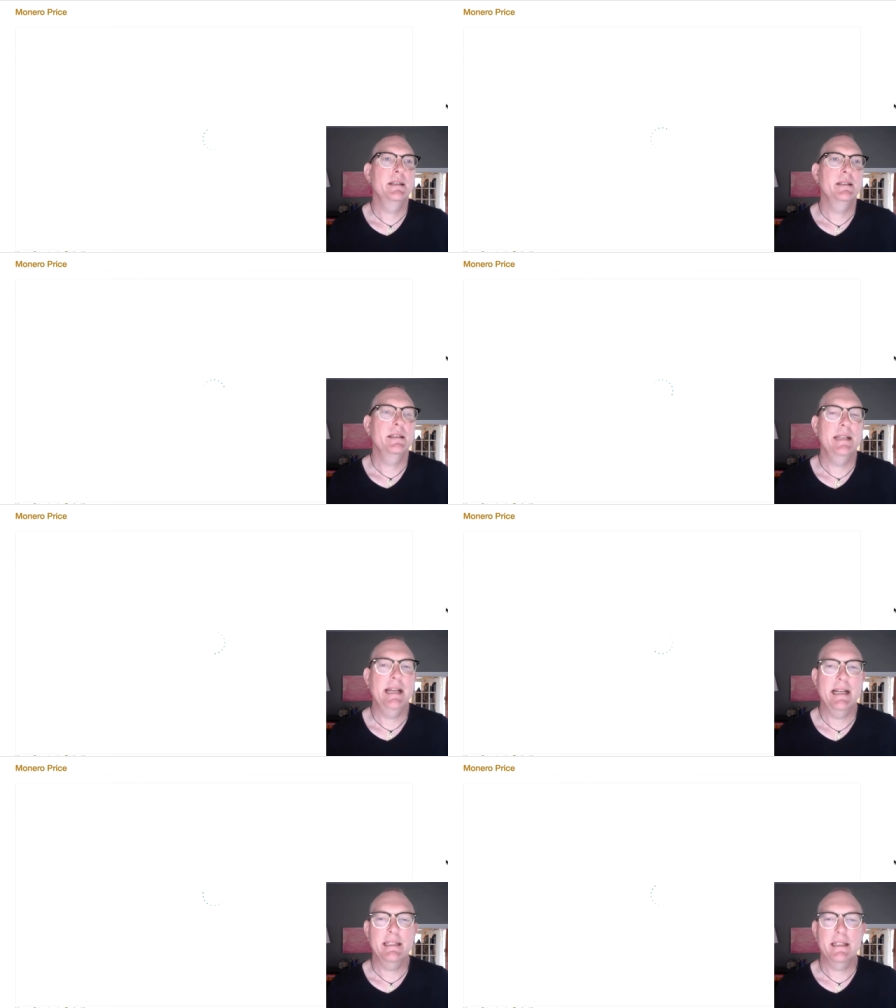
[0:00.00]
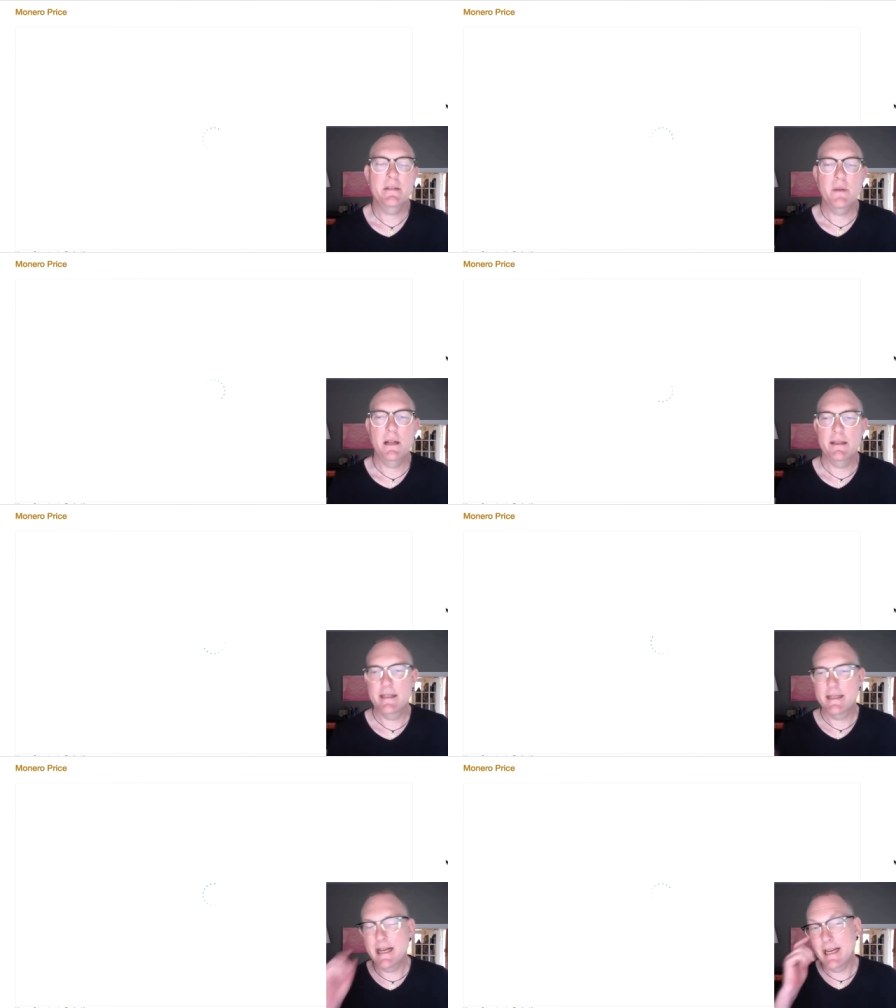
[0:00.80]
the Exodus wallet
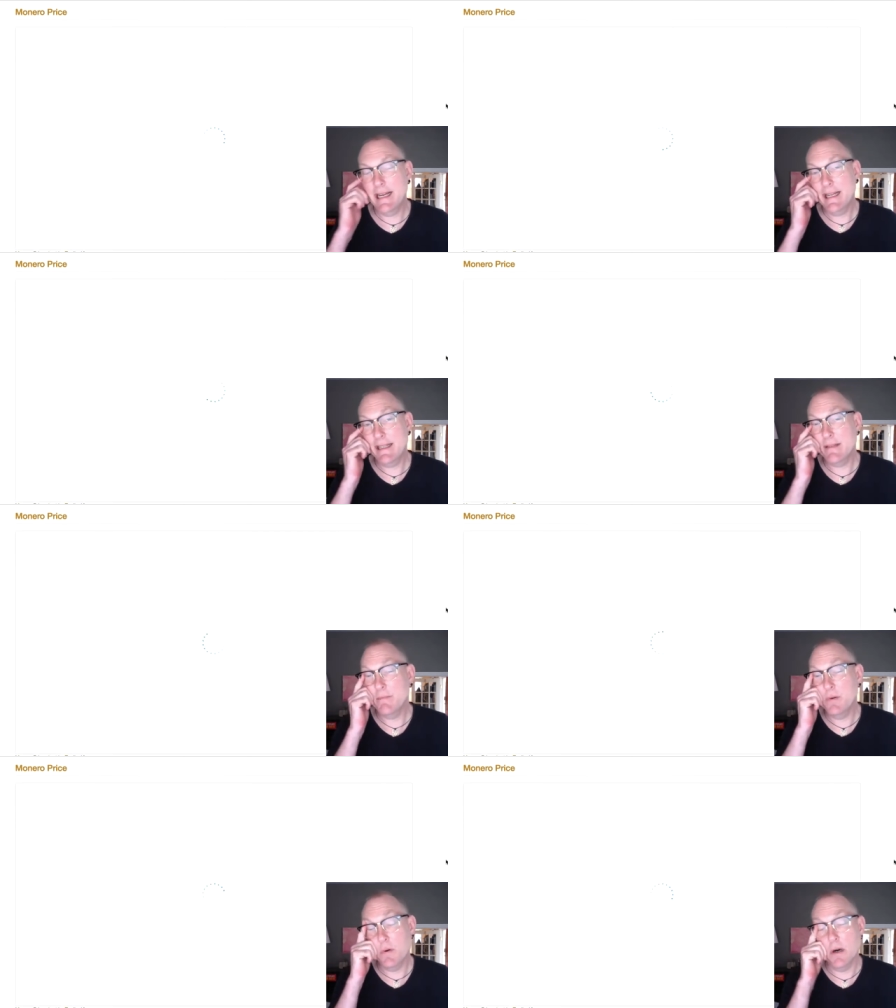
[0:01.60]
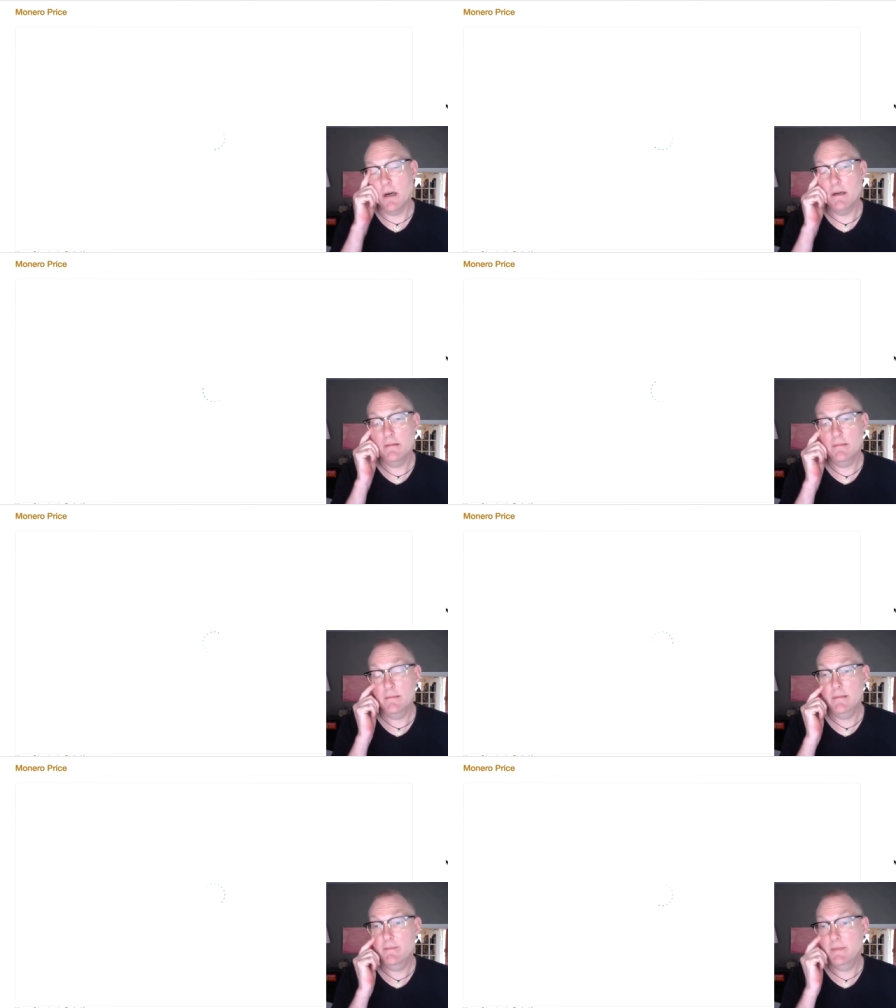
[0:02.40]
does not yet support.
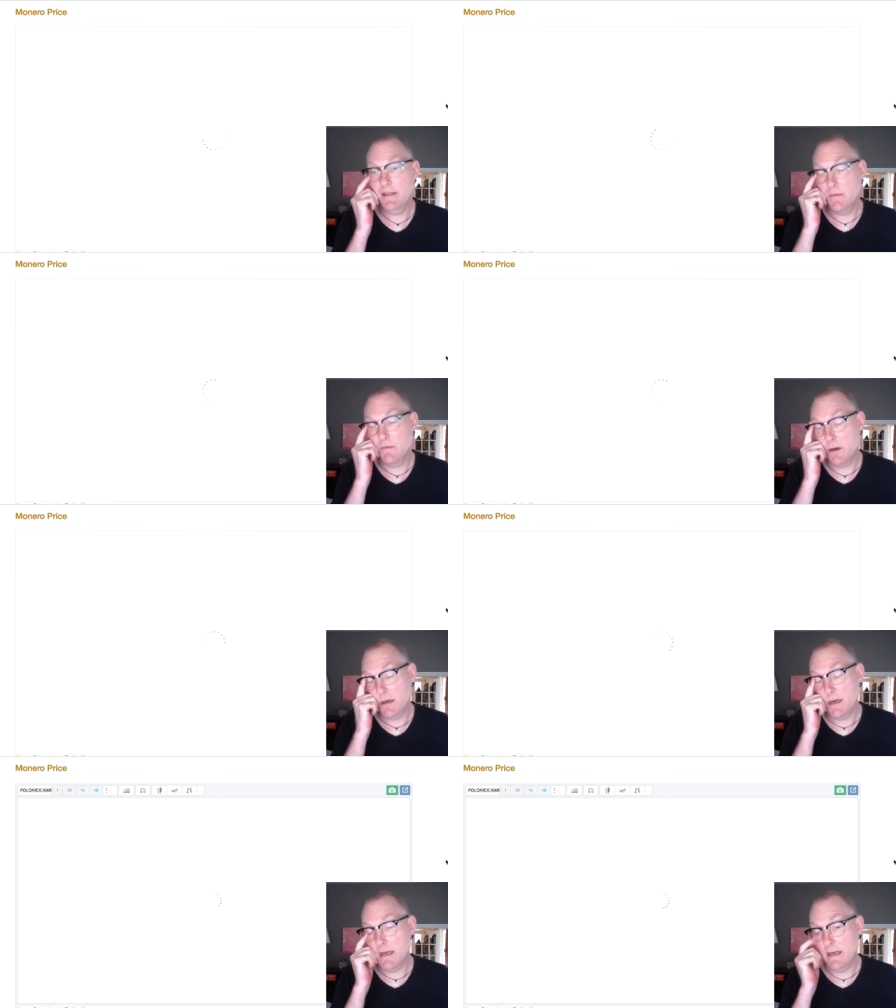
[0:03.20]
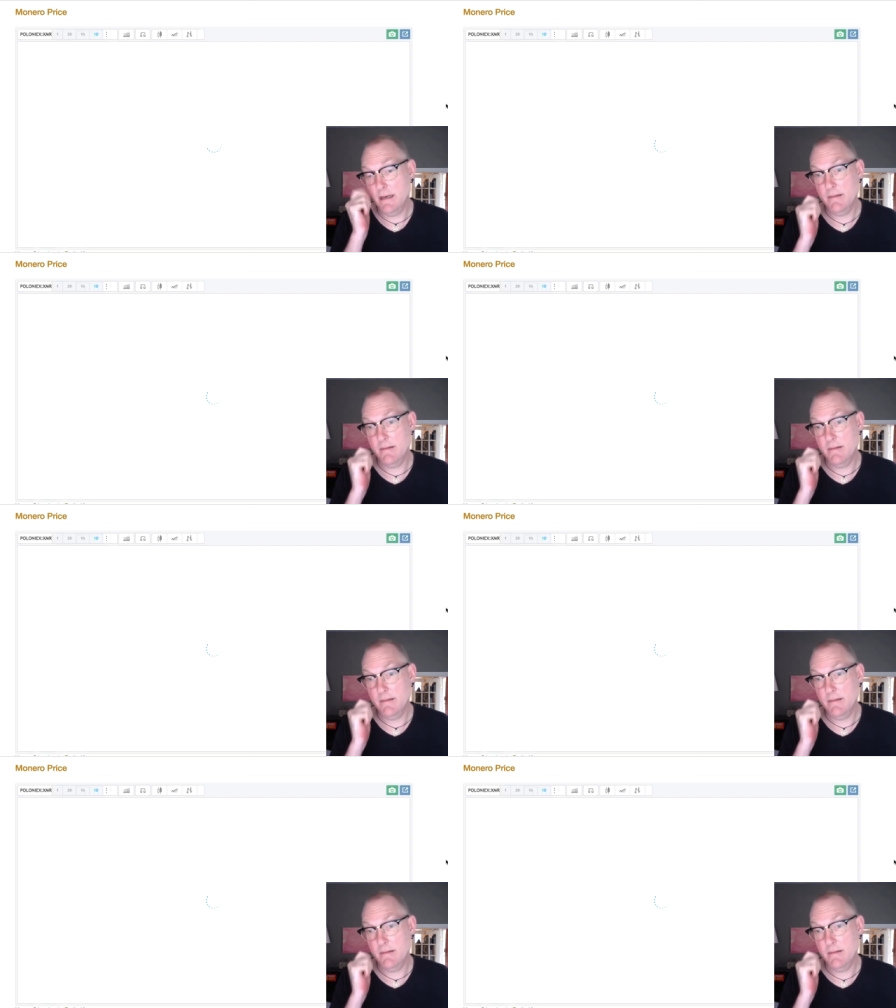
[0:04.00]
But they're working on it.